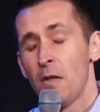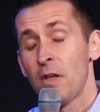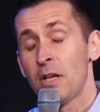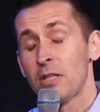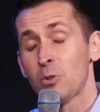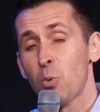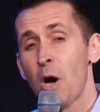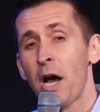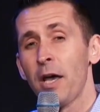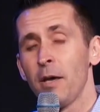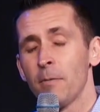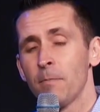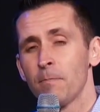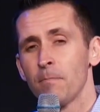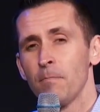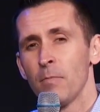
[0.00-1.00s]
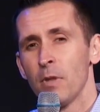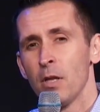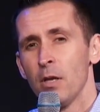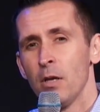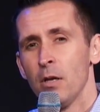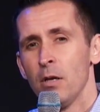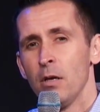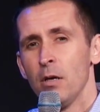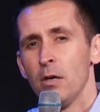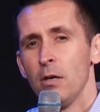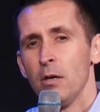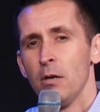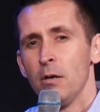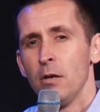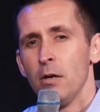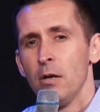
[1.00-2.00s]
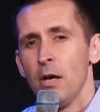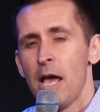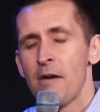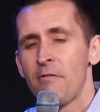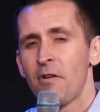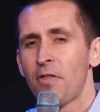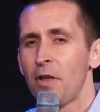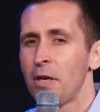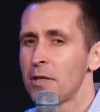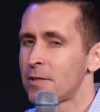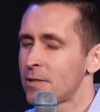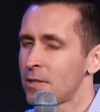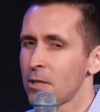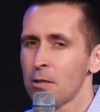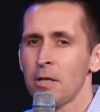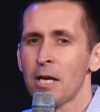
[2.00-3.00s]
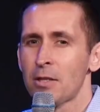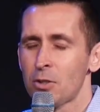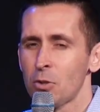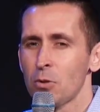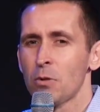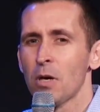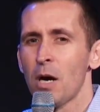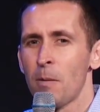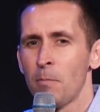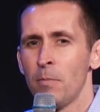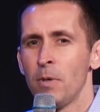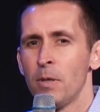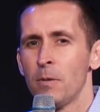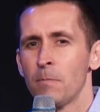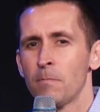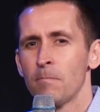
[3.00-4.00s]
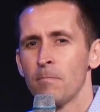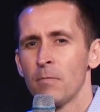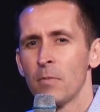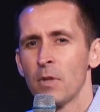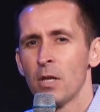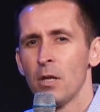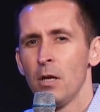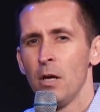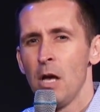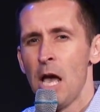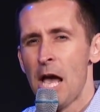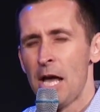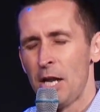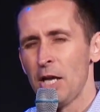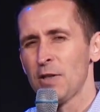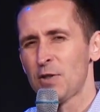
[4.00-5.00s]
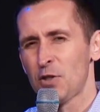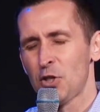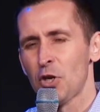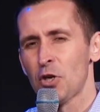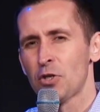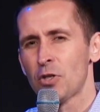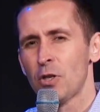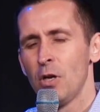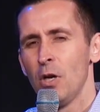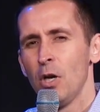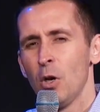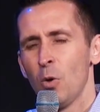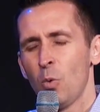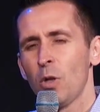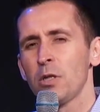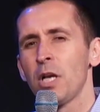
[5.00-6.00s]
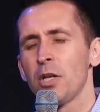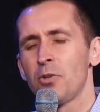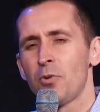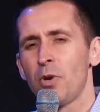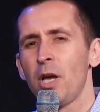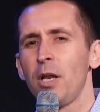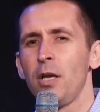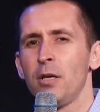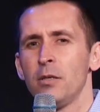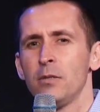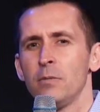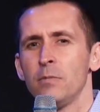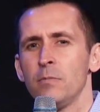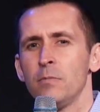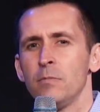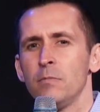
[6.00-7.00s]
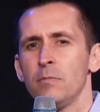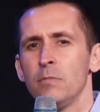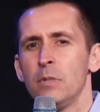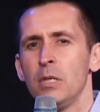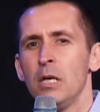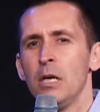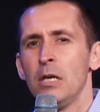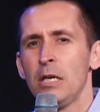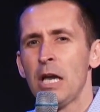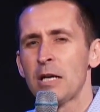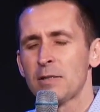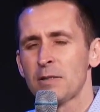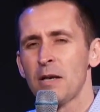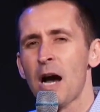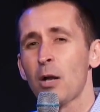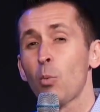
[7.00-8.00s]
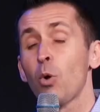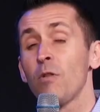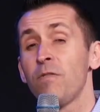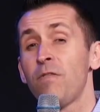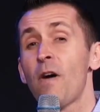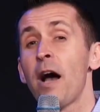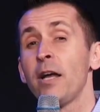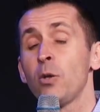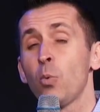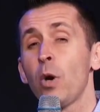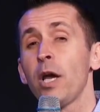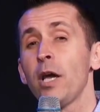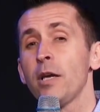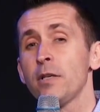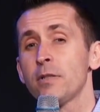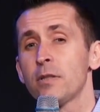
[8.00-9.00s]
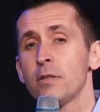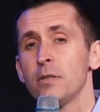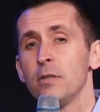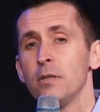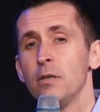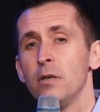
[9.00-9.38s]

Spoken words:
That's why everything is still yet to come. And His church will get ready. Yes, God will find ways